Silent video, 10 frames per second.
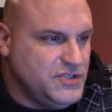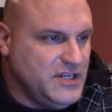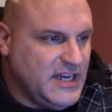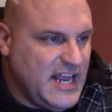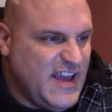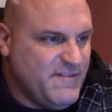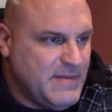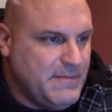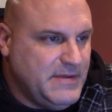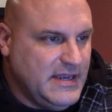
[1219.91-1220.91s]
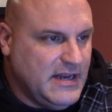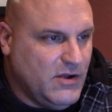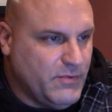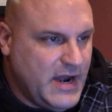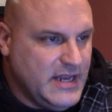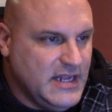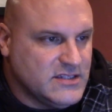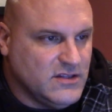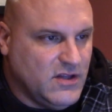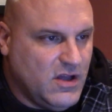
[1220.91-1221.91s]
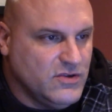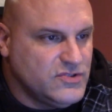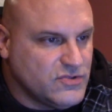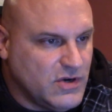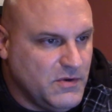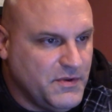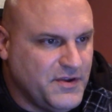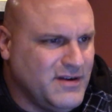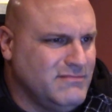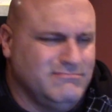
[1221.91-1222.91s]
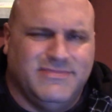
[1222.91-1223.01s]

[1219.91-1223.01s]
she can have my P&L ready. It's a long story with her.